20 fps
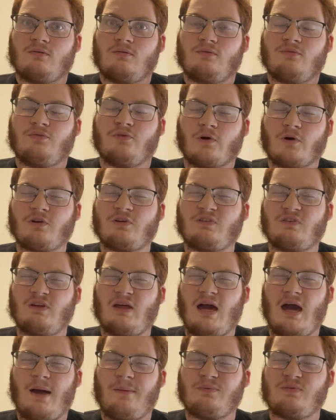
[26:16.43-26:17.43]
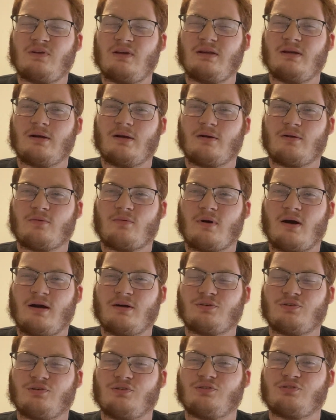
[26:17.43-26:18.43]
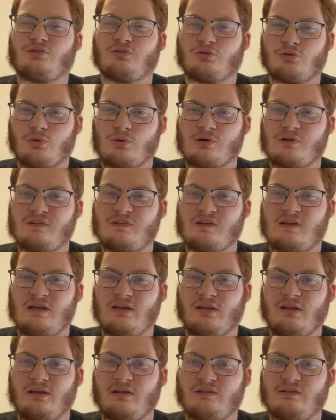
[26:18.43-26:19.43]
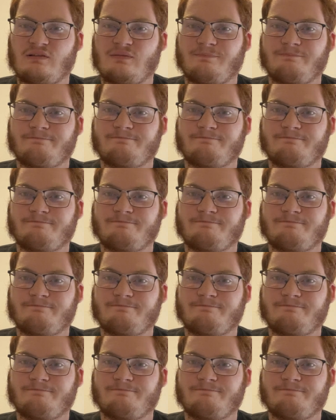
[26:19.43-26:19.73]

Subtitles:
Four snaps and Aaron Rodgers tore his Achilles.